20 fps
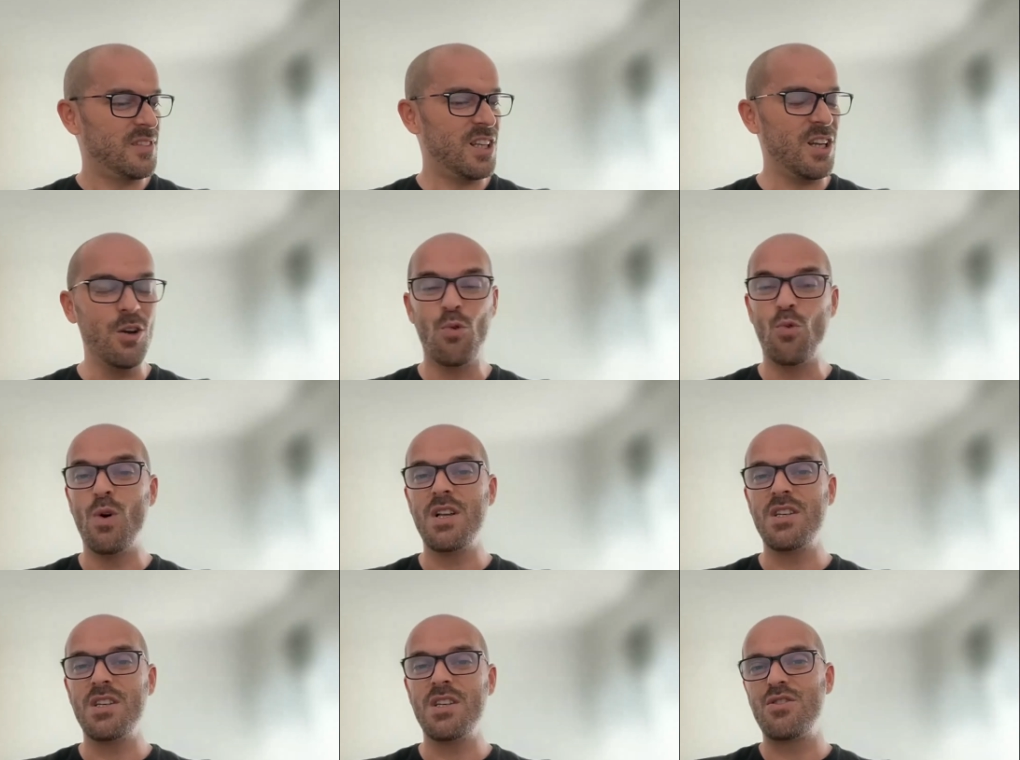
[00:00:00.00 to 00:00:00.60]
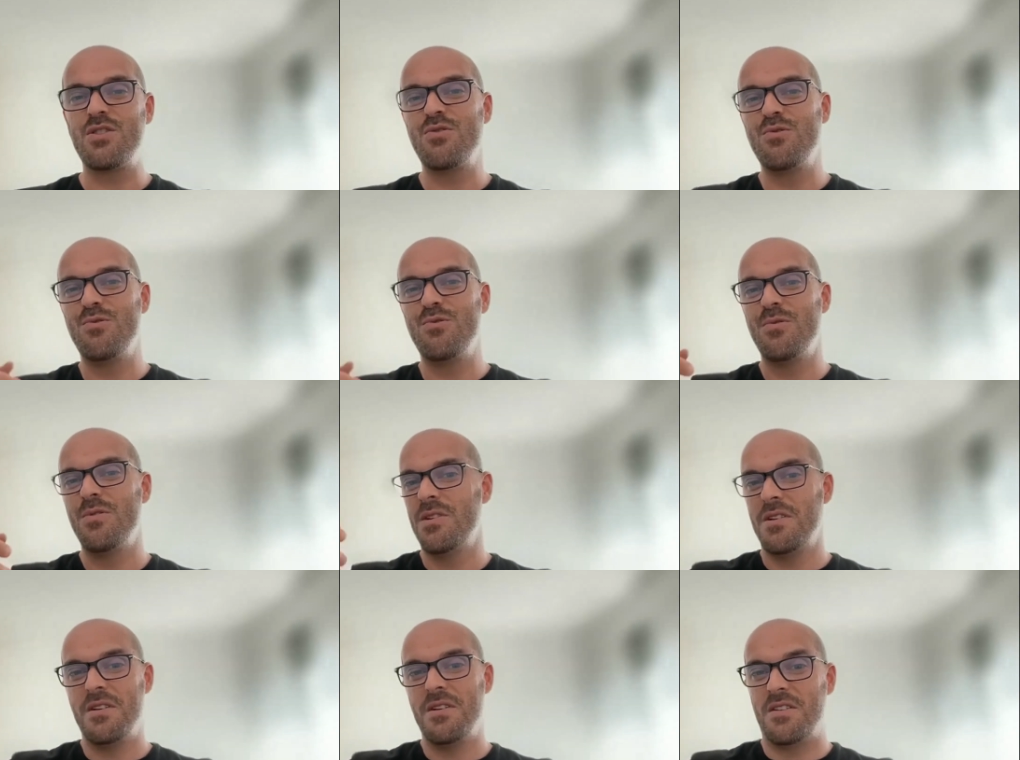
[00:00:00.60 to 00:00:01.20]
once
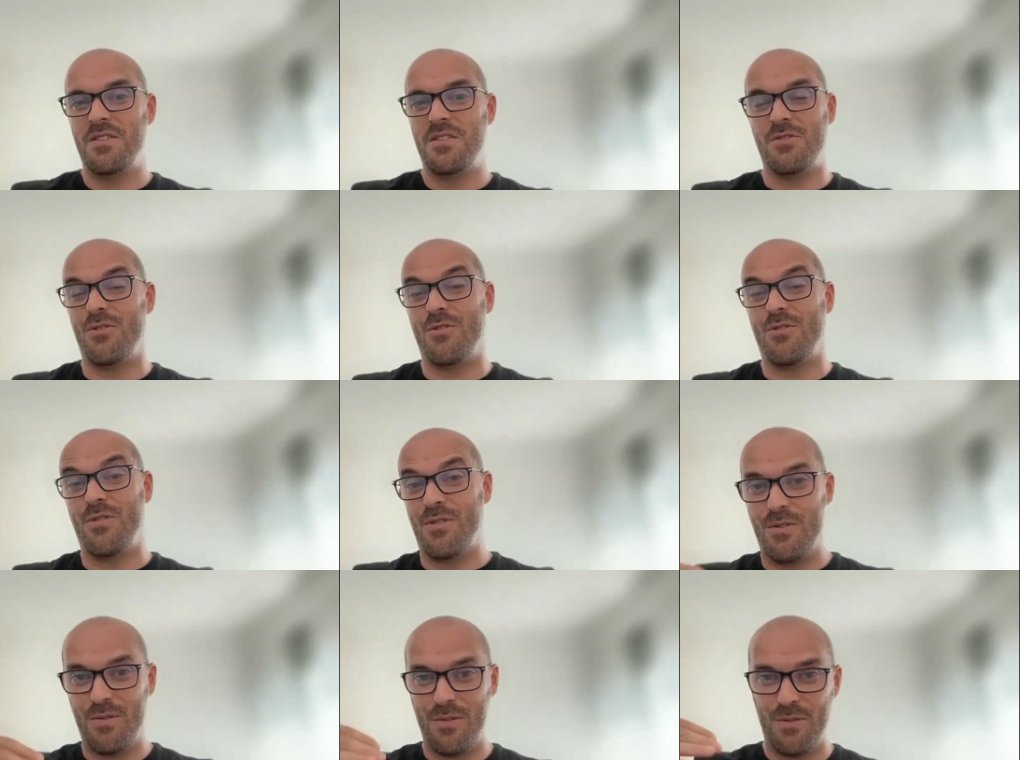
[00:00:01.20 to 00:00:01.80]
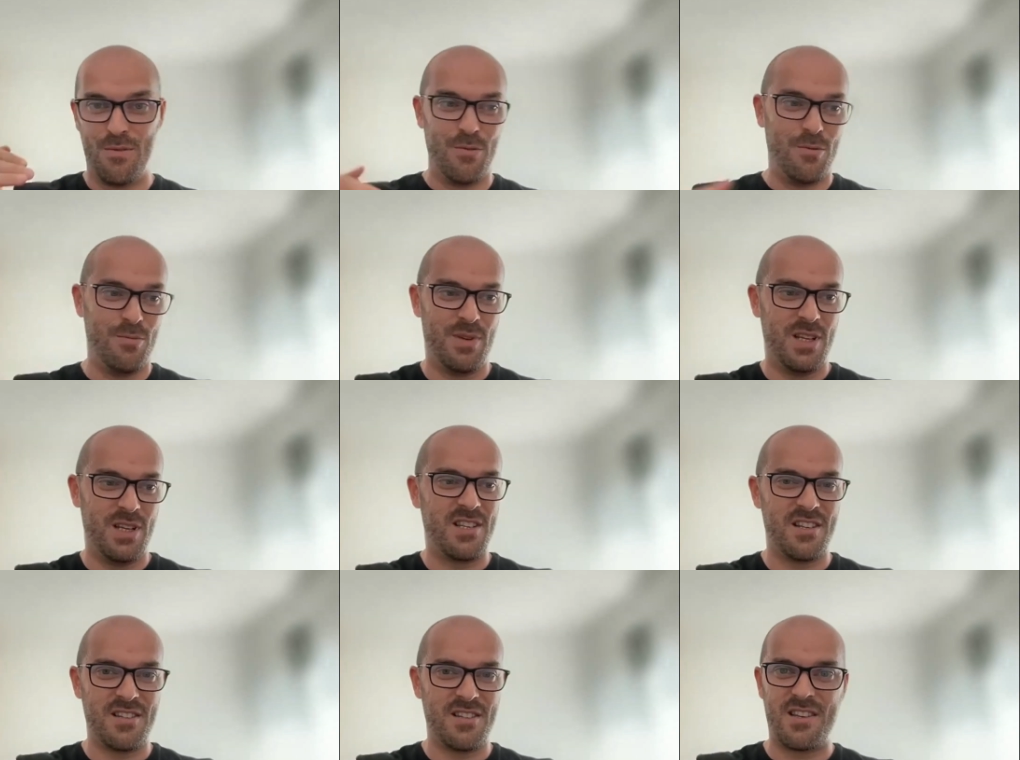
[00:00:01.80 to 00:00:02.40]
your
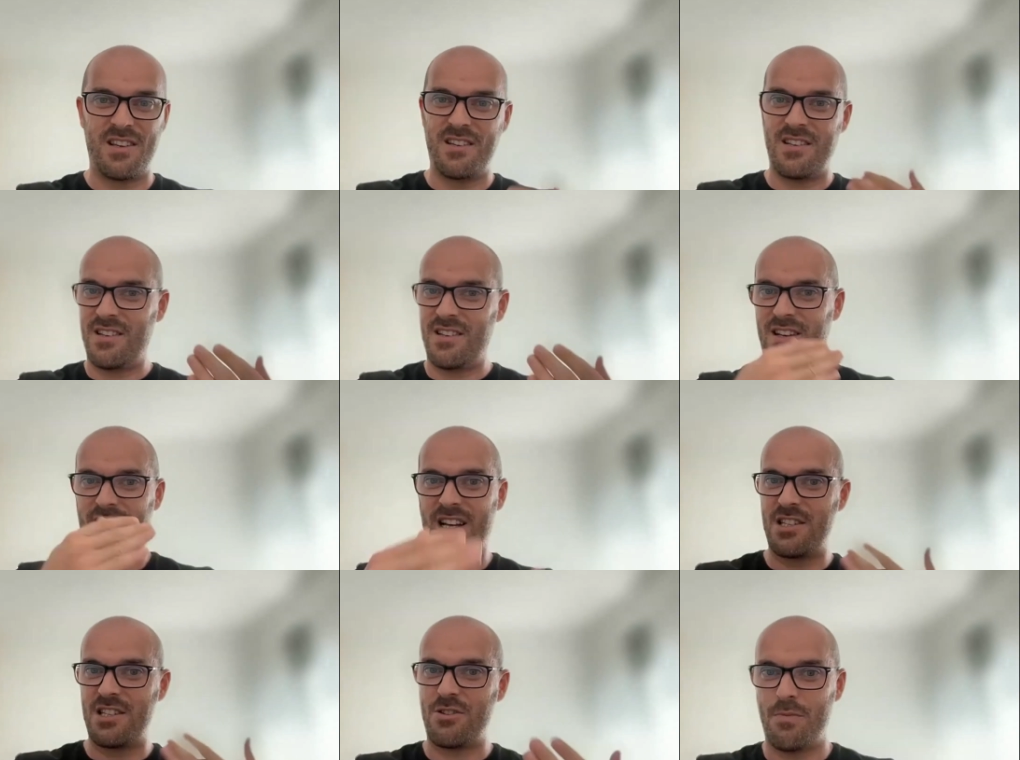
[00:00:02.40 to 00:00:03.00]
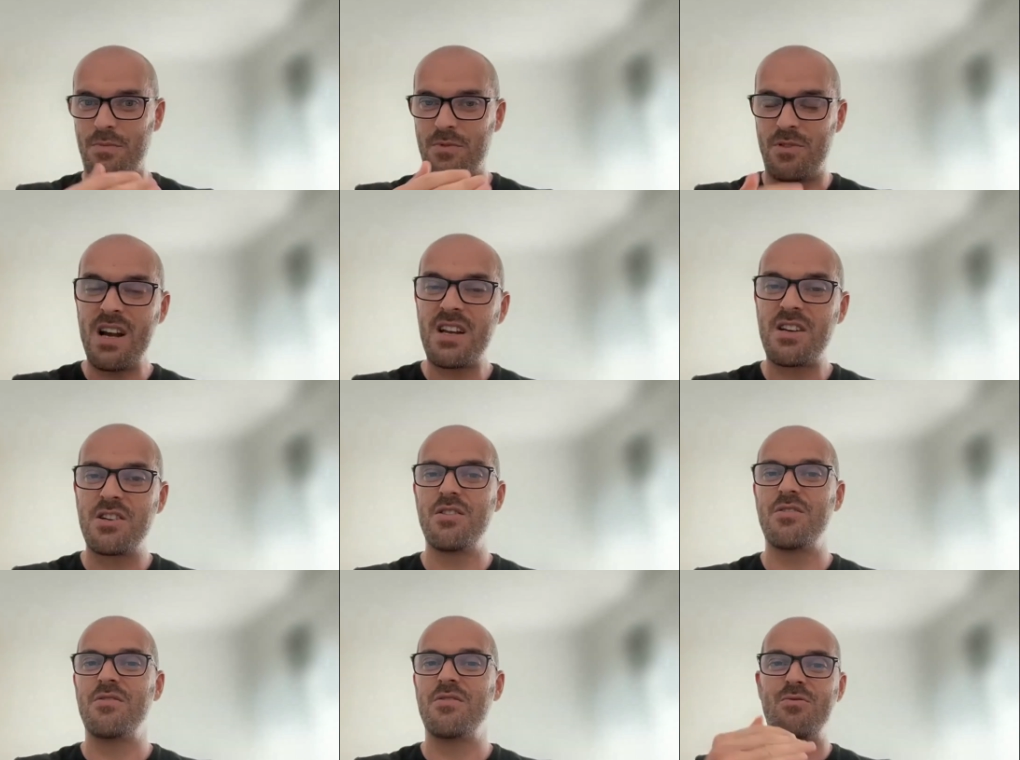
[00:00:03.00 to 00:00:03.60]
business has some
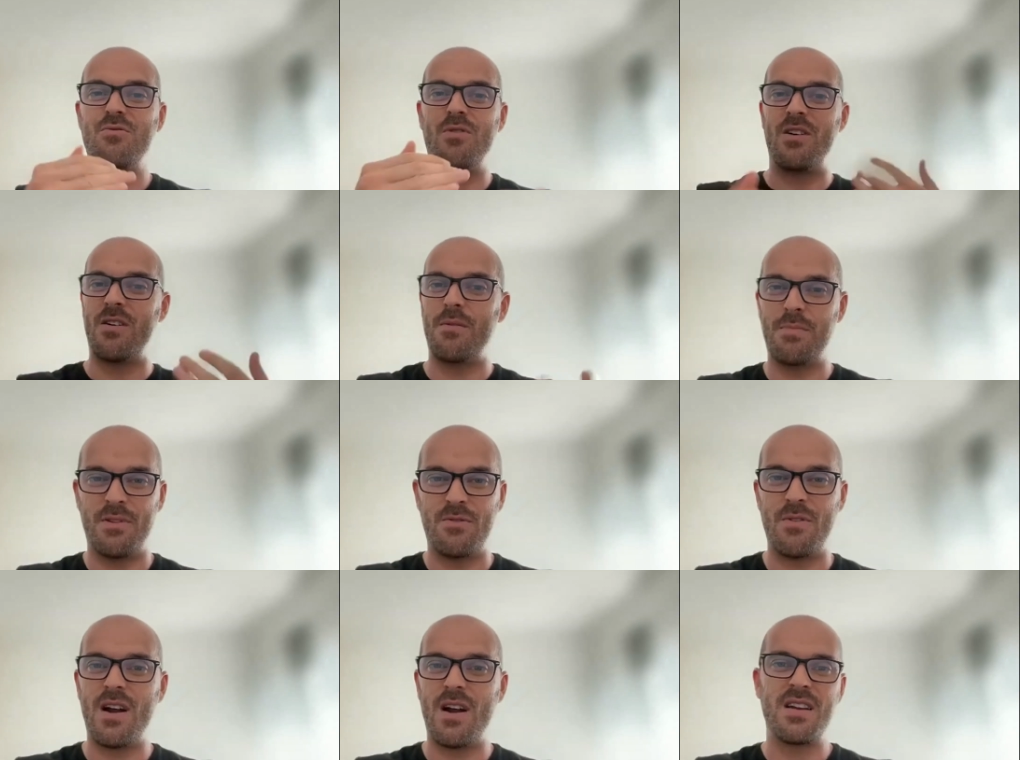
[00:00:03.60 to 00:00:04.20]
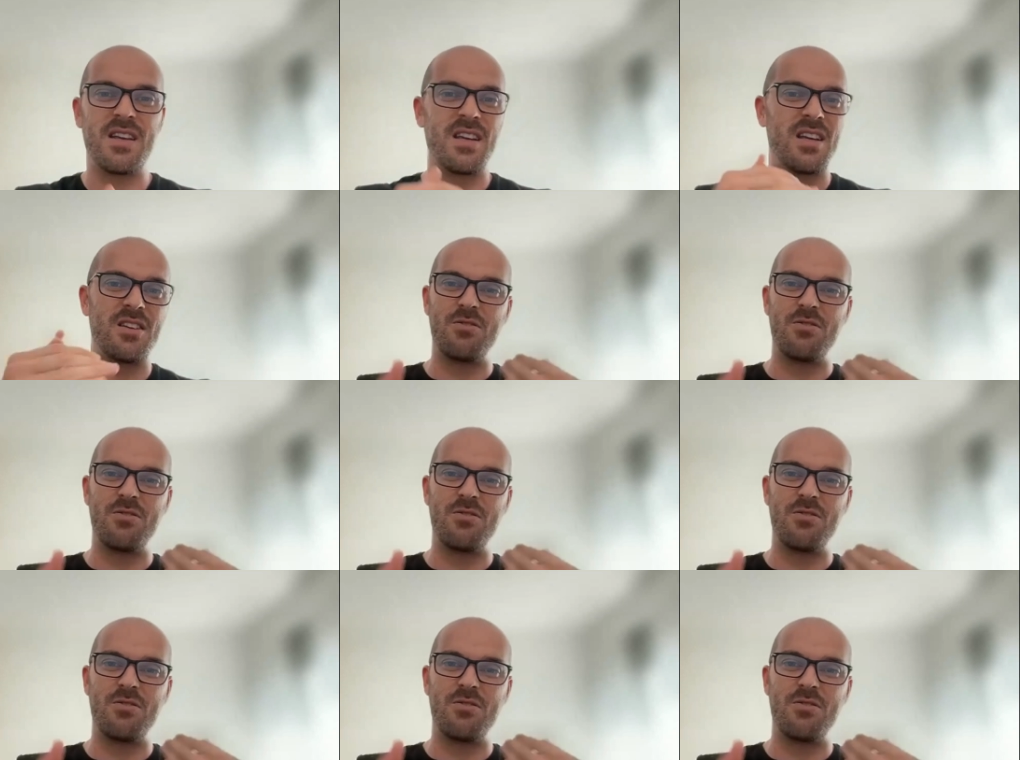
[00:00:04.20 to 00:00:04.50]
traction, you are up and running,